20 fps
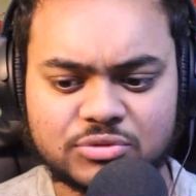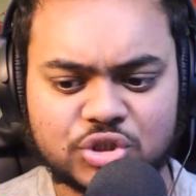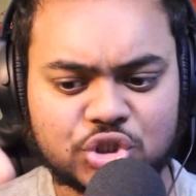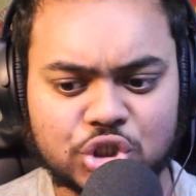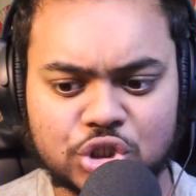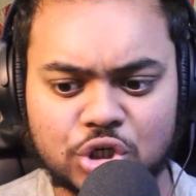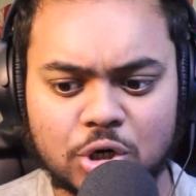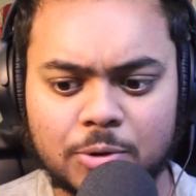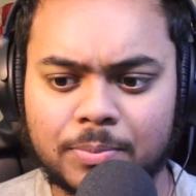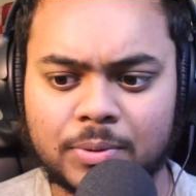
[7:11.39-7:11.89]

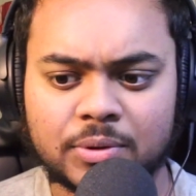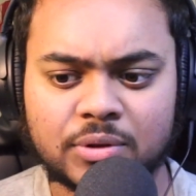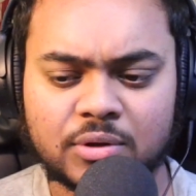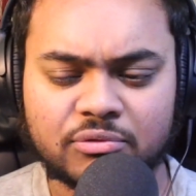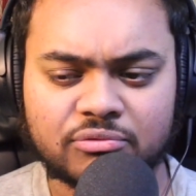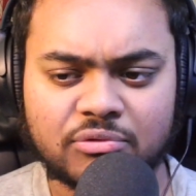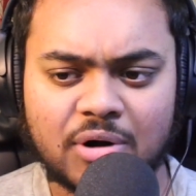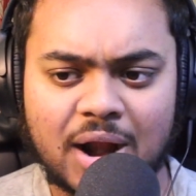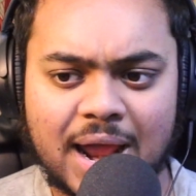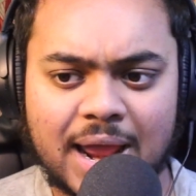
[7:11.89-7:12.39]
Schlupp on
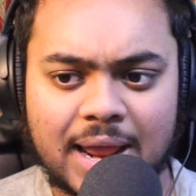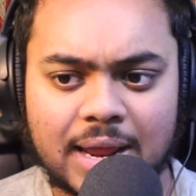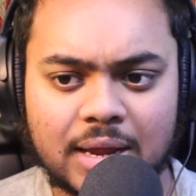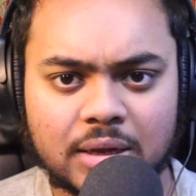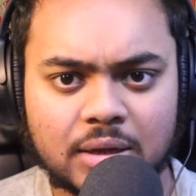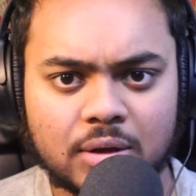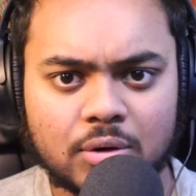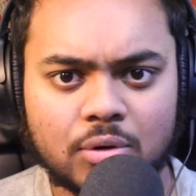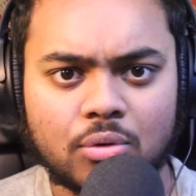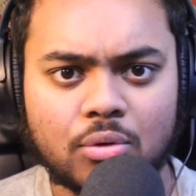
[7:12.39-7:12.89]
the right,
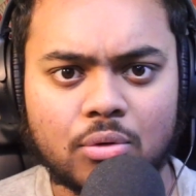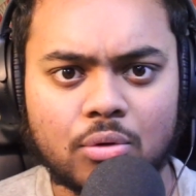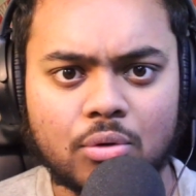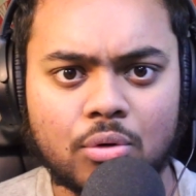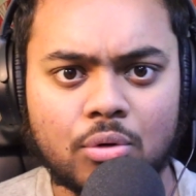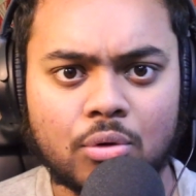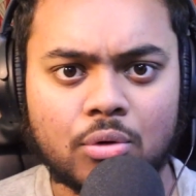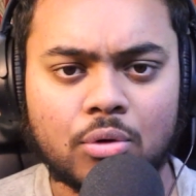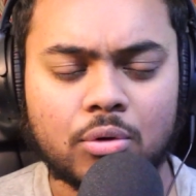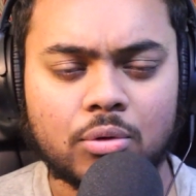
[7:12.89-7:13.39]

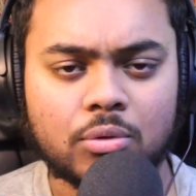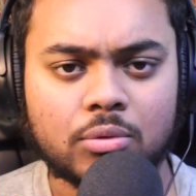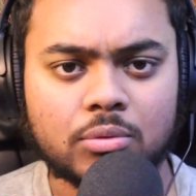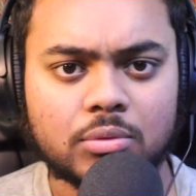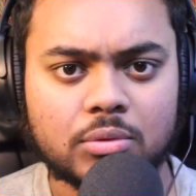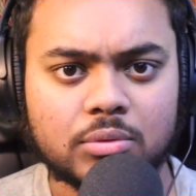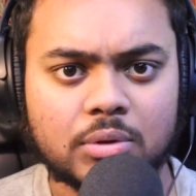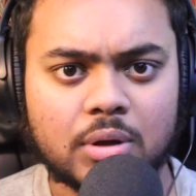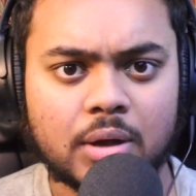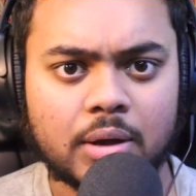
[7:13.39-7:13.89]
or
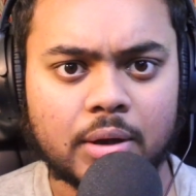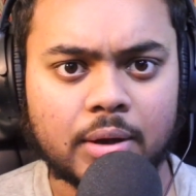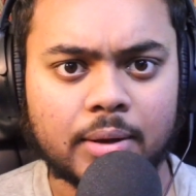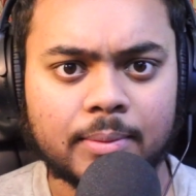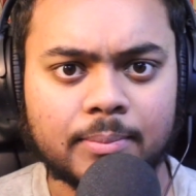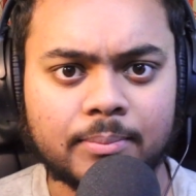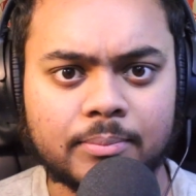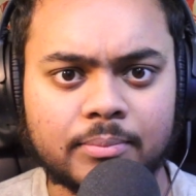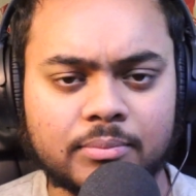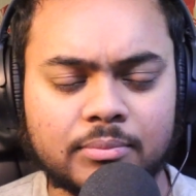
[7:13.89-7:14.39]

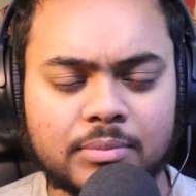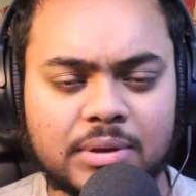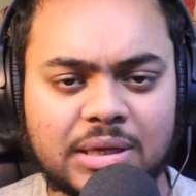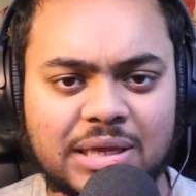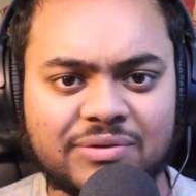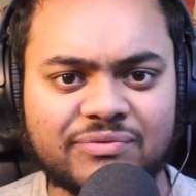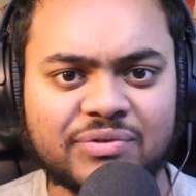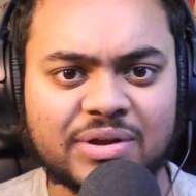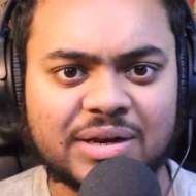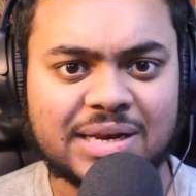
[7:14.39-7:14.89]

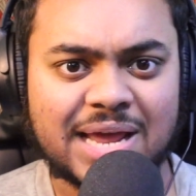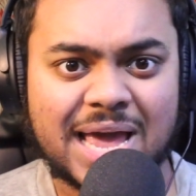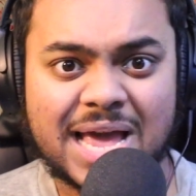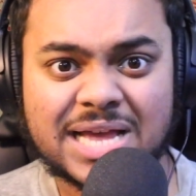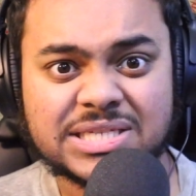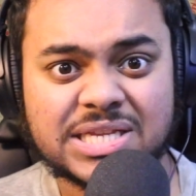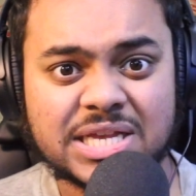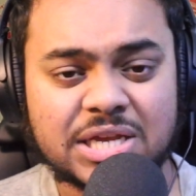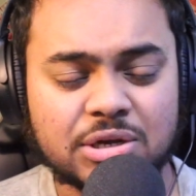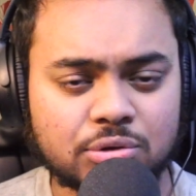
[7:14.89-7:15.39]
even
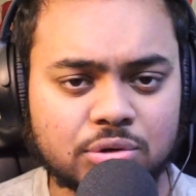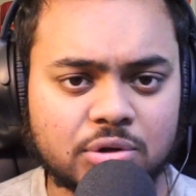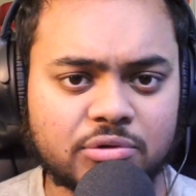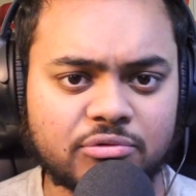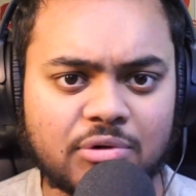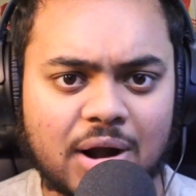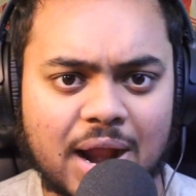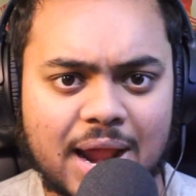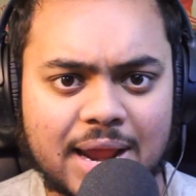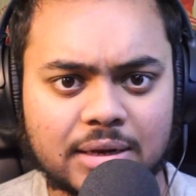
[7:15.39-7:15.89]
Eze on the
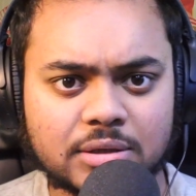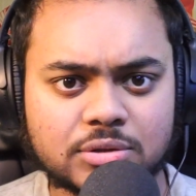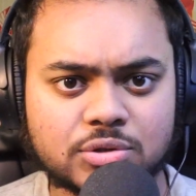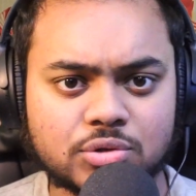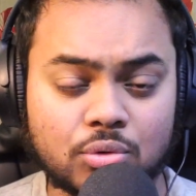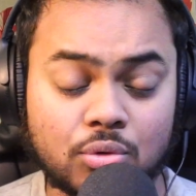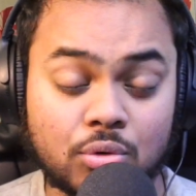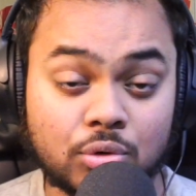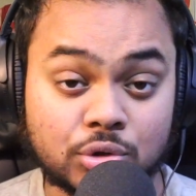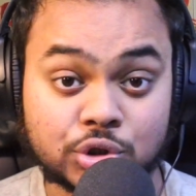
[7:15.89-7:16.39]
right,
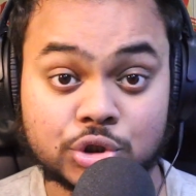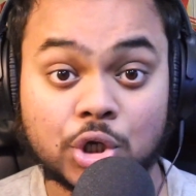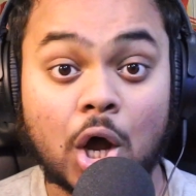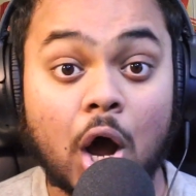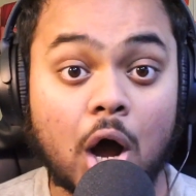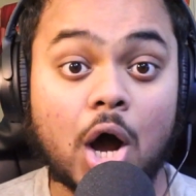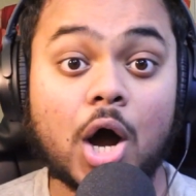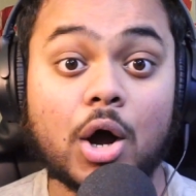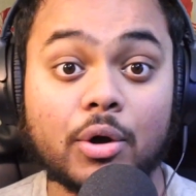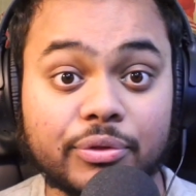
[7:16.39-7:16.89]
or
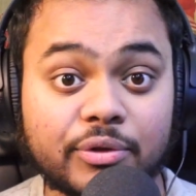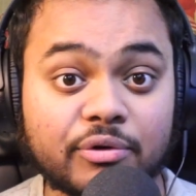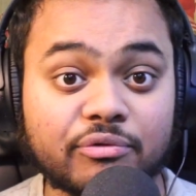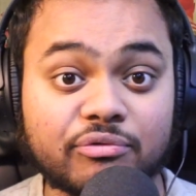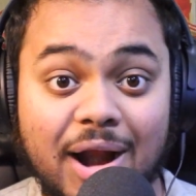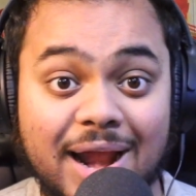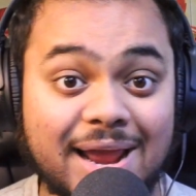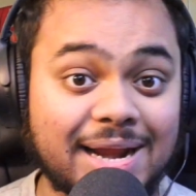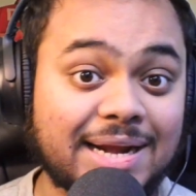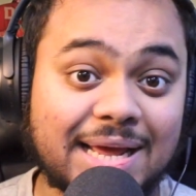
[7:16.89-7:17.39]
Zaha on the
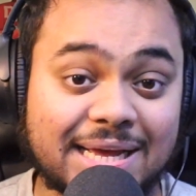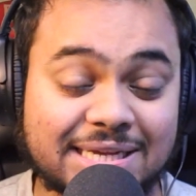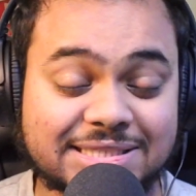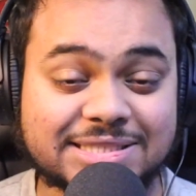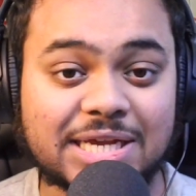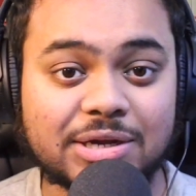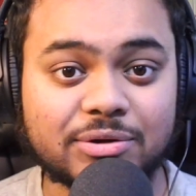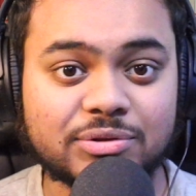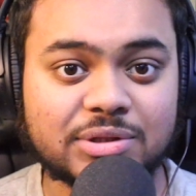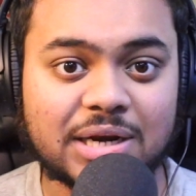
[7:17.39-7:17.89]
right and
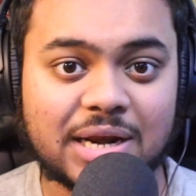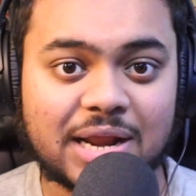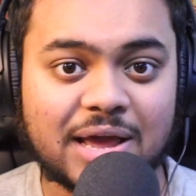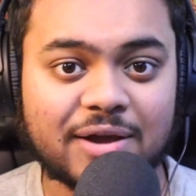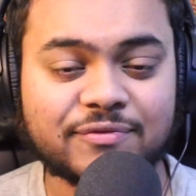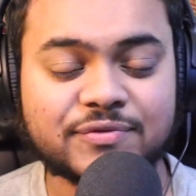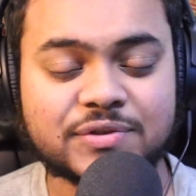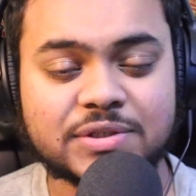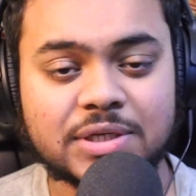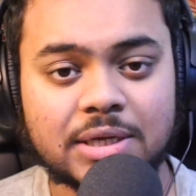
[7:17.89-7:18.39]
Eze on the
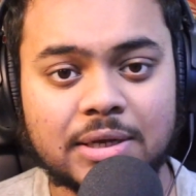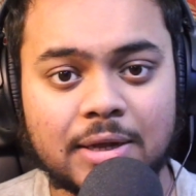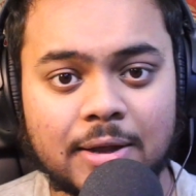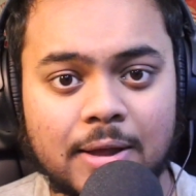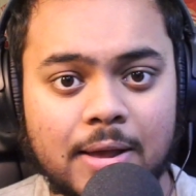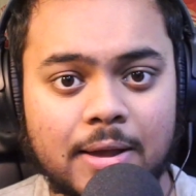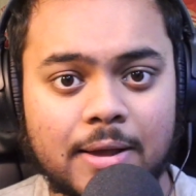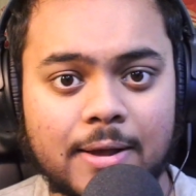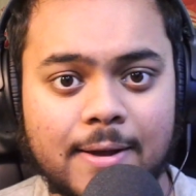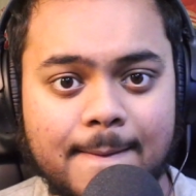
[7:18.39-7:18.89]
left,
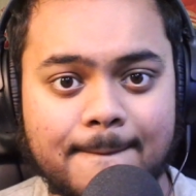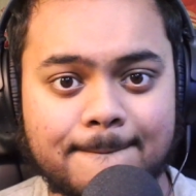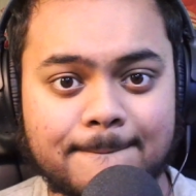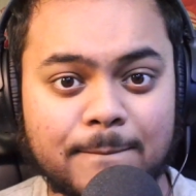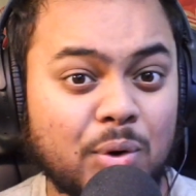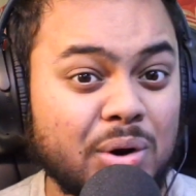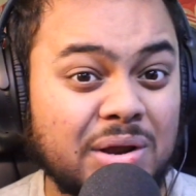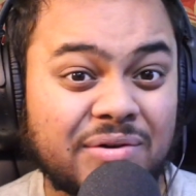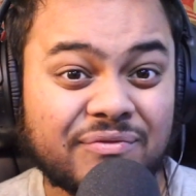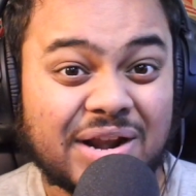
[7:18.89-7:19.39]

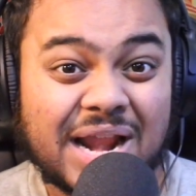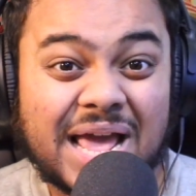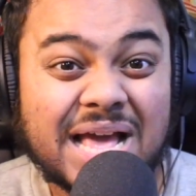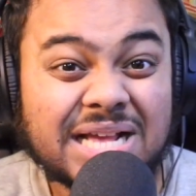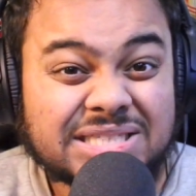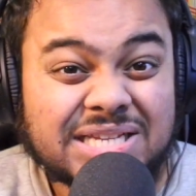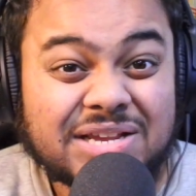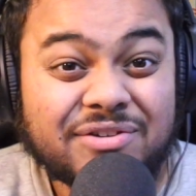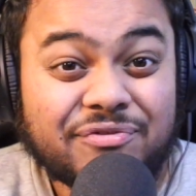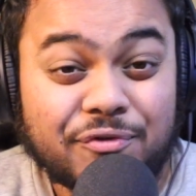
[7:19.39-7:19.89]
or even
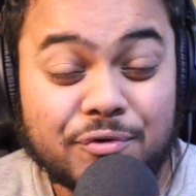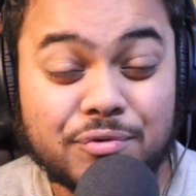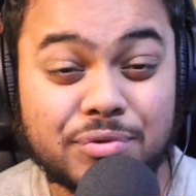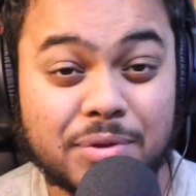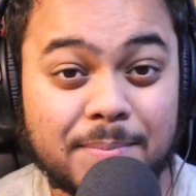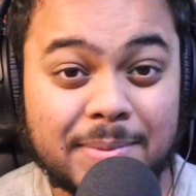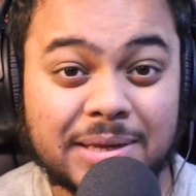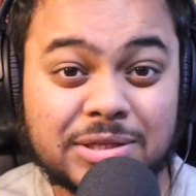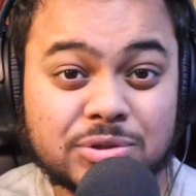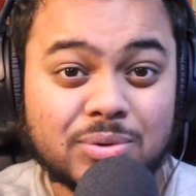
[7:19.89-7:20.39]
Eze through
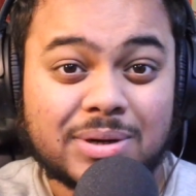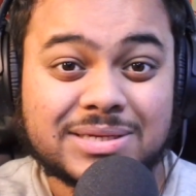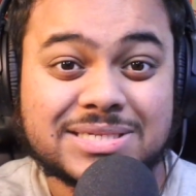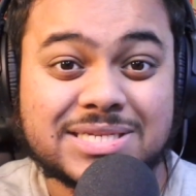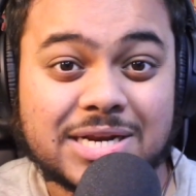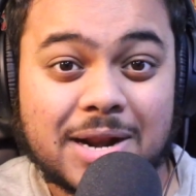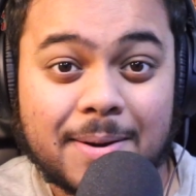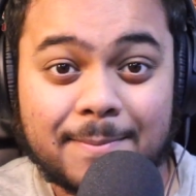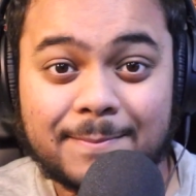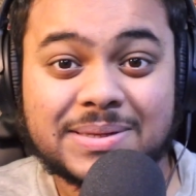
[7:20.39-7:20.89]
the middle as
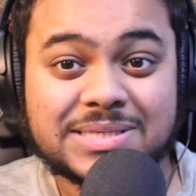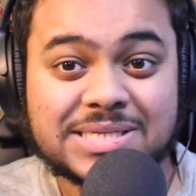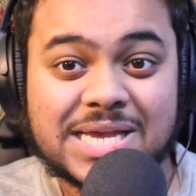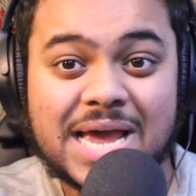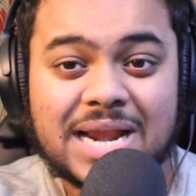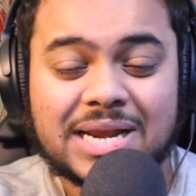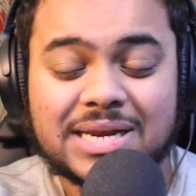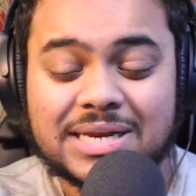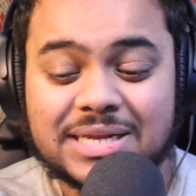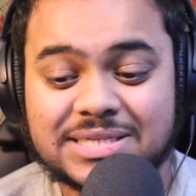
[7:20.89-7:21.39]
a number 10.